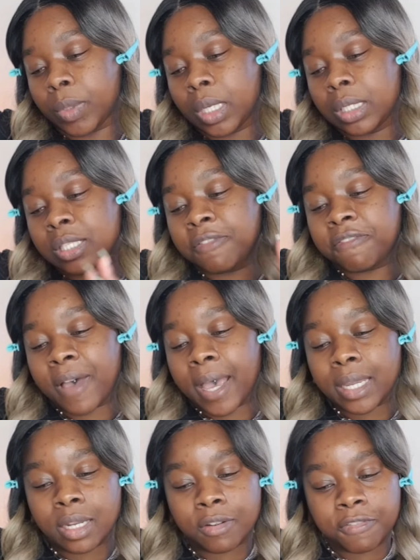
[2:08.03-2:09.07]
Define
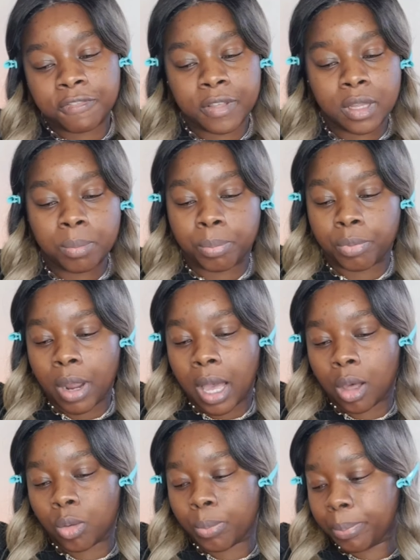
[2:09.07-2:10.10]
and Fill
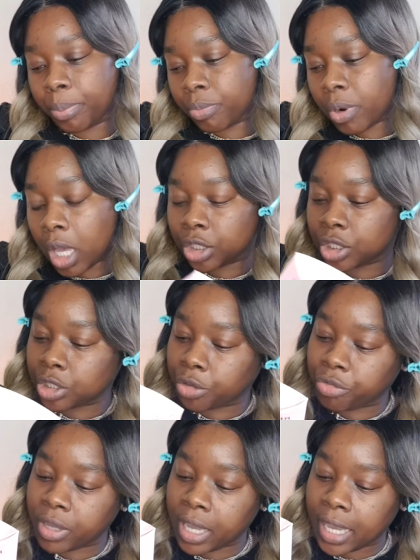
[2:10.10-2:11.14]
Brow Brush,
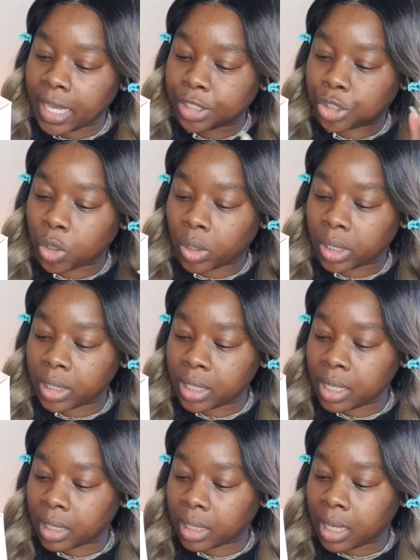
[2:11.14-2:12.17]
create your
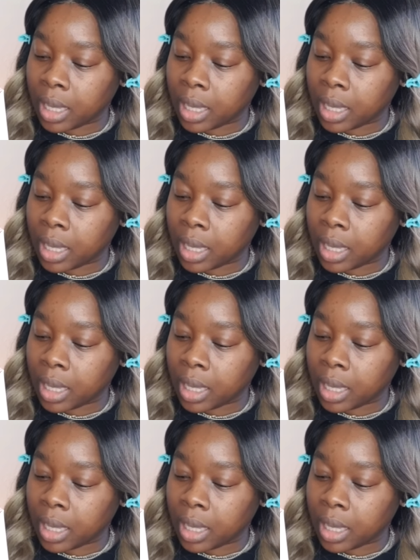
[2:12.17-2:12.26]
look.